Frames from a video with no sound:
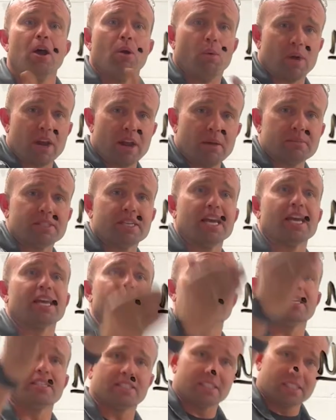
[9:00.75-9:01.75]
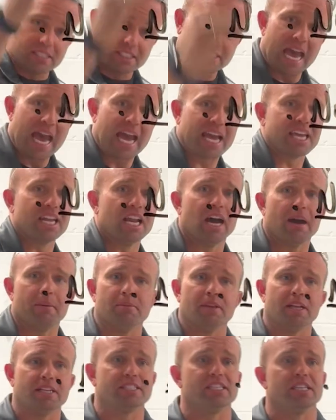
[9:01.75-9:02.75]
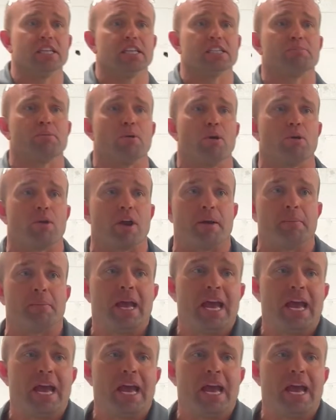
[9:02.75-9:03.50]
What I'm saying is stack it up. Let's see this program.